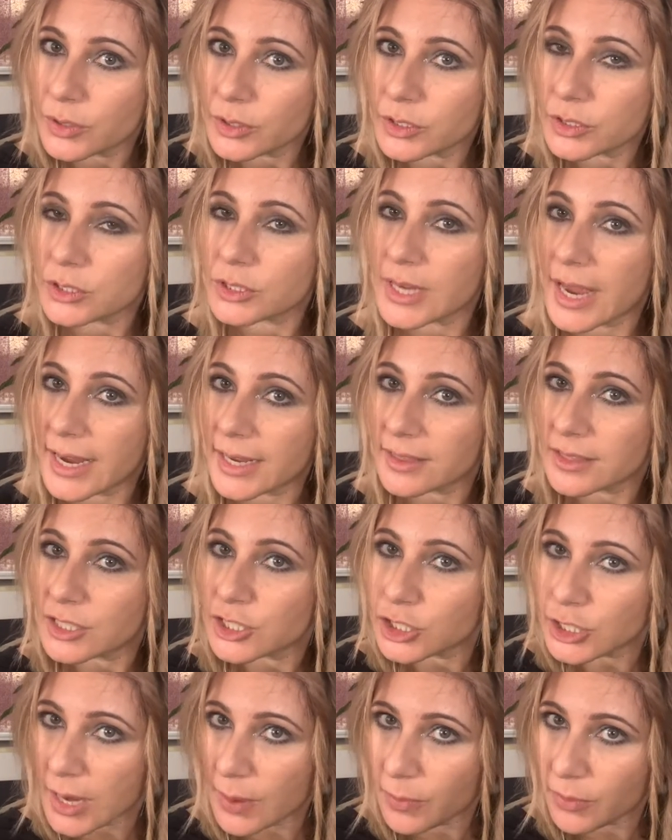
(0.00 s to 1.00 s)
take the
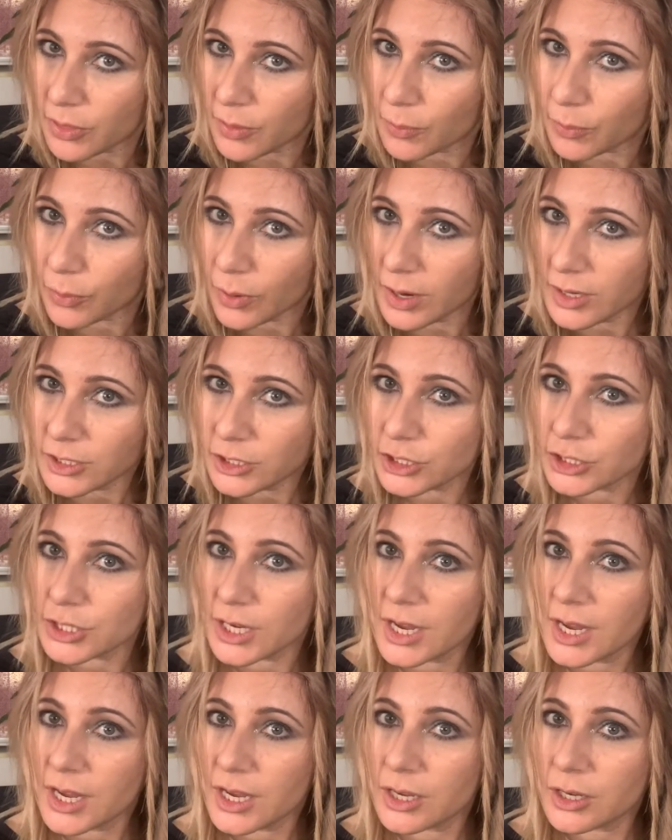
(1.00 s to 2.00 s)
shape of the brush,
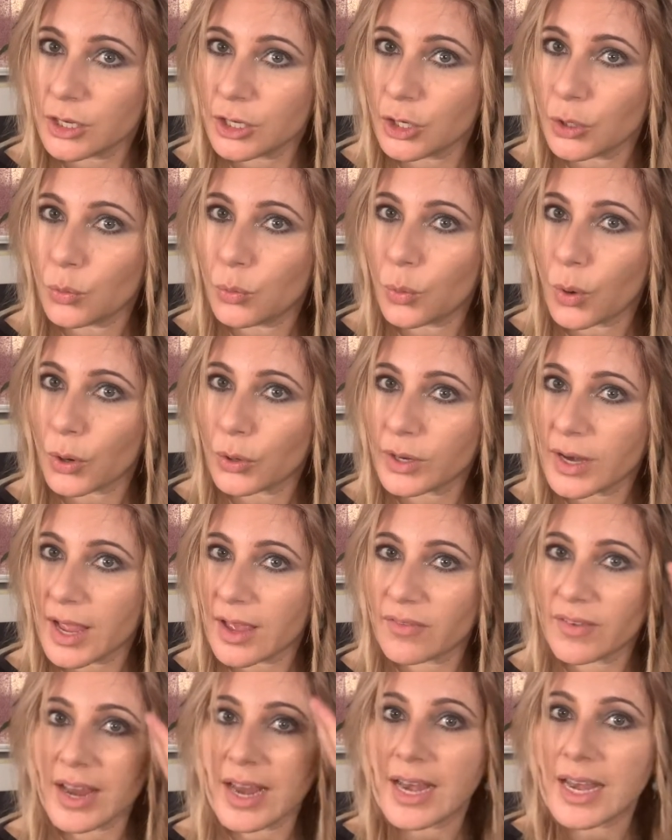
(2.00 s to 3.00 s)
you won't have
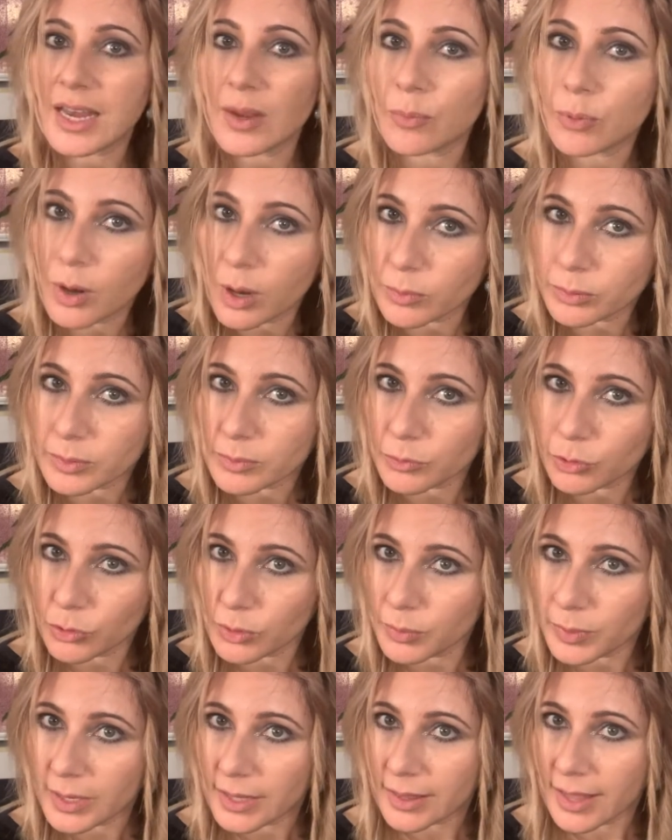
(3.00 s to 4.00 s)
any problem
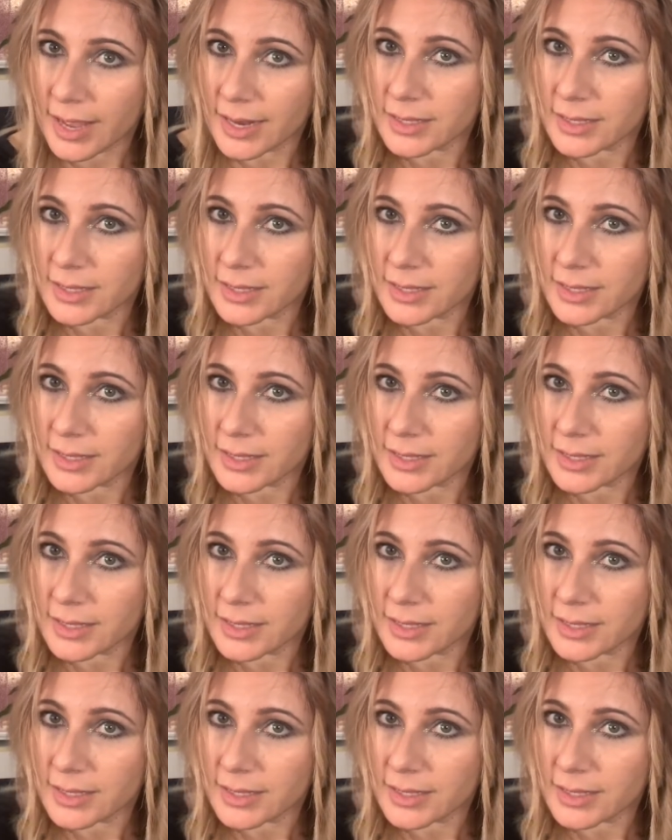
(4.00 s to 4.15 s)
gripping that.